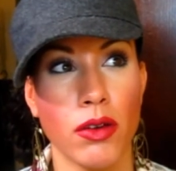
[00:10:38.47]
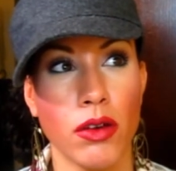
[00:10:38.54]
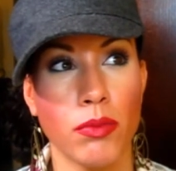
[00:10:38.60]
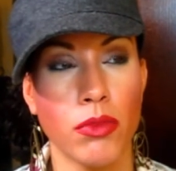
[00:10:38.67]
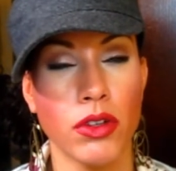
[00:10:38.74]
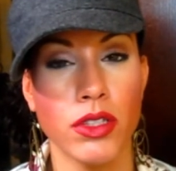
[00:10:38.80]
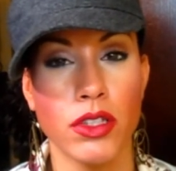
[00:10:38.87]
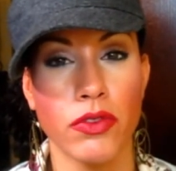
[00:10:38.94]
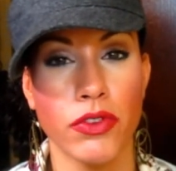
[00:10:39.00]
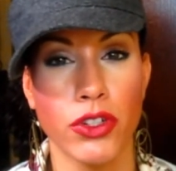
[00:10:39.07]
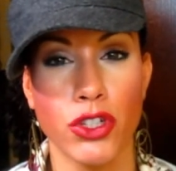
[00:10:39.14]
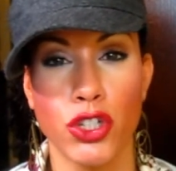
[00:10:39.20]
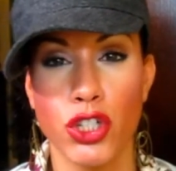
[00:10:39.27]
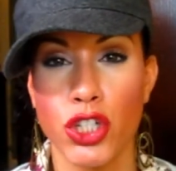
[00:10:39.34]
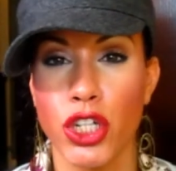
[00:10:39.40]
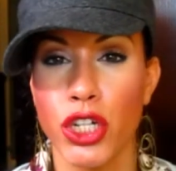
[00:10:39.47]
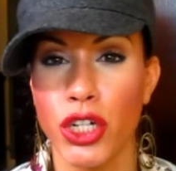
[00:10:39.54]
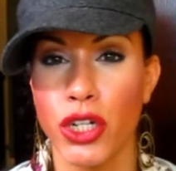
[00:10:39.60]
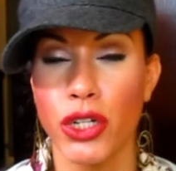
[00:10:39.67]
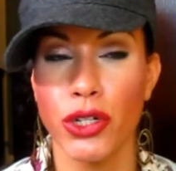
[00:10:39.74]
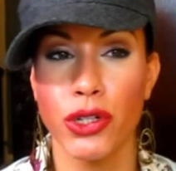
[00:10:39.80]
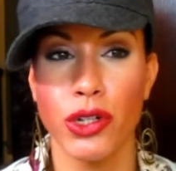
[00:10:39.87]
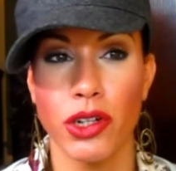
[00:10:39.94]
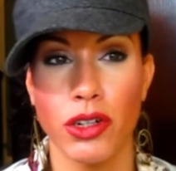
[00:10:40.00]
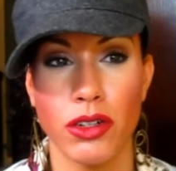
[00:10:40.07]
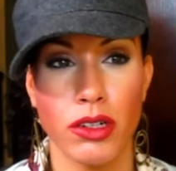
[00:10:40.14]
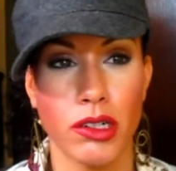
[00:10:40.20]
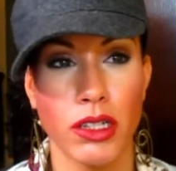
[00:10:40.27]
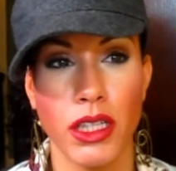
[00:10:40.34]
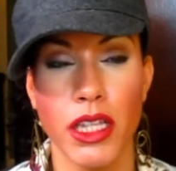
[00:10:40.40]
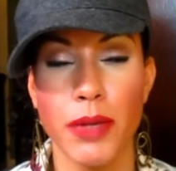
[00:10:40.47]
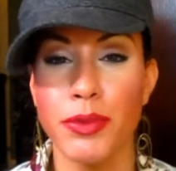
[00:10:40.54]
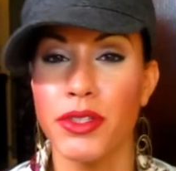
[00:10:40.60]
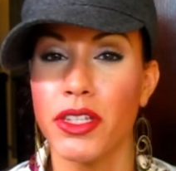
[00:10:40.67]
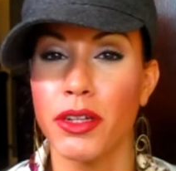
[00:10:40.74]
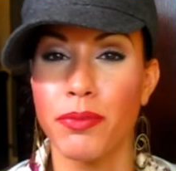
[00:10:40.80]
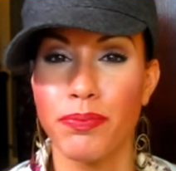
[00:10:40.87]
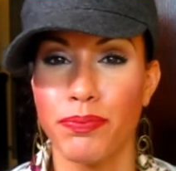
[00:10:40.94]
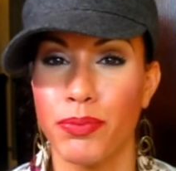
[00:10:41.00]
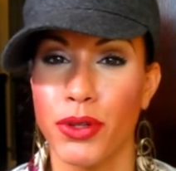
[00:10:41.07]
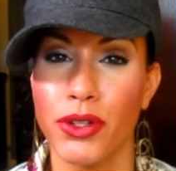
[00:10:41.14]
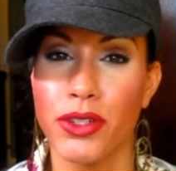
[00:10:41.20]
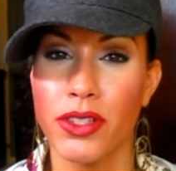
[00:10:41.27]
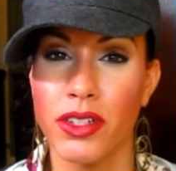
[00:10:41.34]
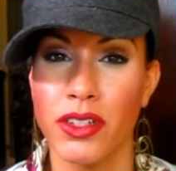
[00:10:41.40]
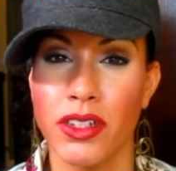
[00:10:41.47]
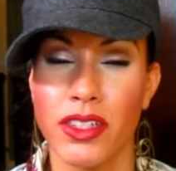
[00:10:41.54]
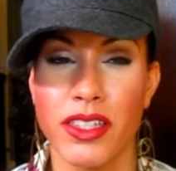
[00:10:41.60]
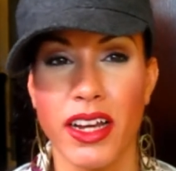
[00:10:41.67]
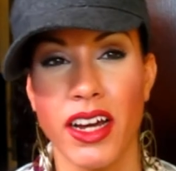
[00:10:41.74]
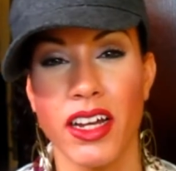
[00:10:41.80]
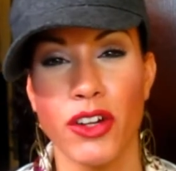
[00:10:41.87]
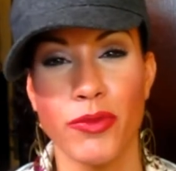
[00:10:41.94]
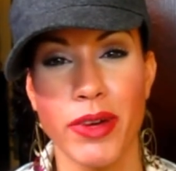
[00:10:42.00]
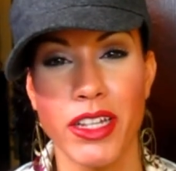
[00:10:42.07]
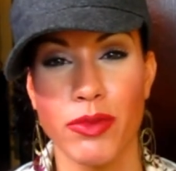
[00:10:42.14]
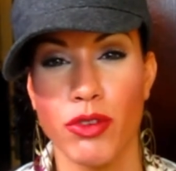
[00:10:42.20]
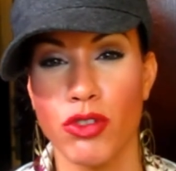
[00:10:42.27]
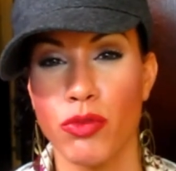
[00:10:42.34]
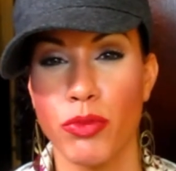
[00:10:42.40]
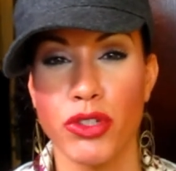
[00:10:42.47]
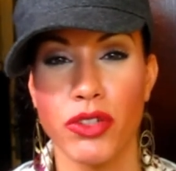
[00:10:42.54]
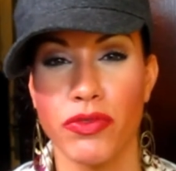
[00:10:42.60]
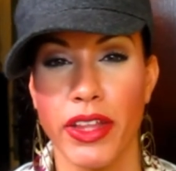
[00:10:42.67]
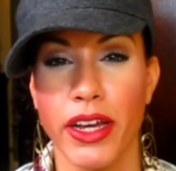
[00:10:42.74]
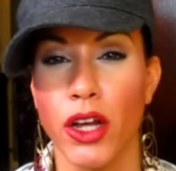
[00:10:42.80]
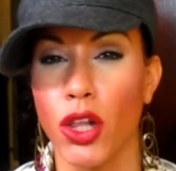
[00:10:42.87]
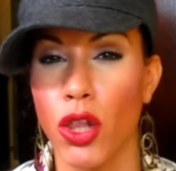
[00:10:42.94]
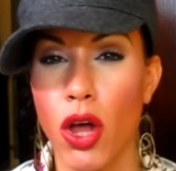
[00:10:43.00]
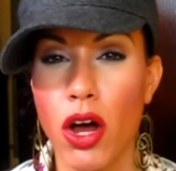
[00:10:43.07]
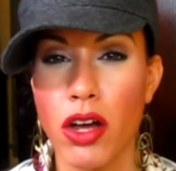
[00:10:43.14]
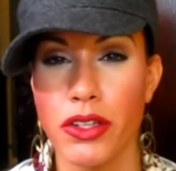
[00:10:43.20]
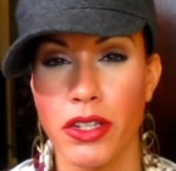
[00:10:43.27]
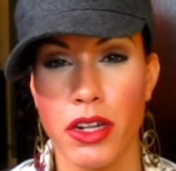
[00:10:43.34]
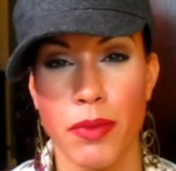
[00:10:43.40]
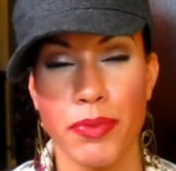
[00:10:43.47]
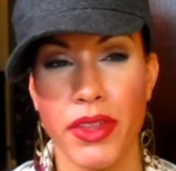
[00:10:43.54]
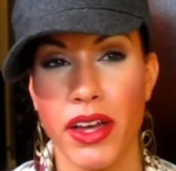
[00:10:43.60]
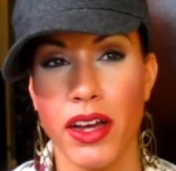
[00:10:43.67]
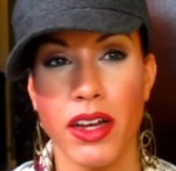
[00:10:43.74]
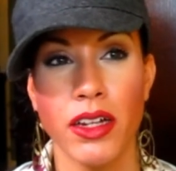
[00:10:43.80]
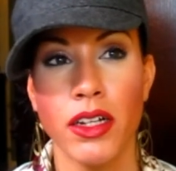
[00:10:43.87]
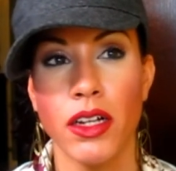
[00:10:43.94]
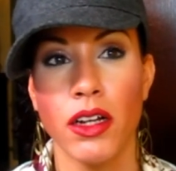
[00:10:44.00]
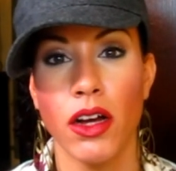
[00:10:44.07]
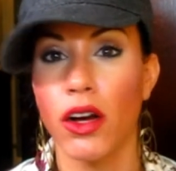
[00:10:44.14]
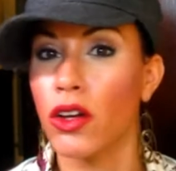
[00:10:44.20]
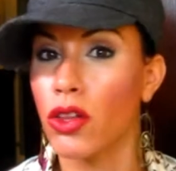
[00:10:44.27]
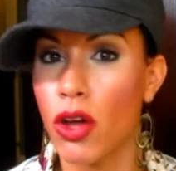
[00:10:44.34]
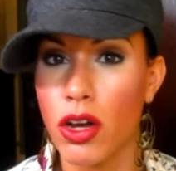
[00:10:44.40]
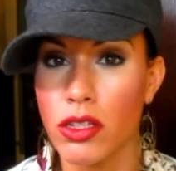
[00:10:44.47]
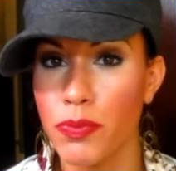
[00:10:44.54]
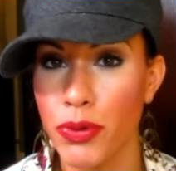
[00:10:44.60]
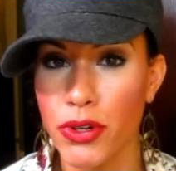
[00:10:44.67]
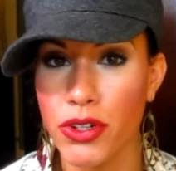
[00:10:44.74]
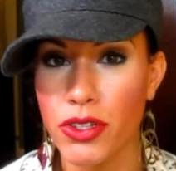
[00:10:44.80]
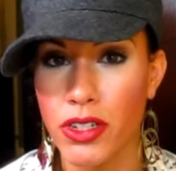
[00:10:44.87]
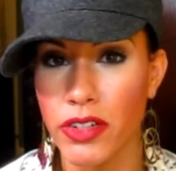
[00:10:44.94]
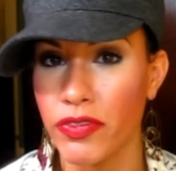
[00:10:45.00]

much of a sheer lipstick person, because that kind of reminds me too much of like gloss, and I'm not a gloss person.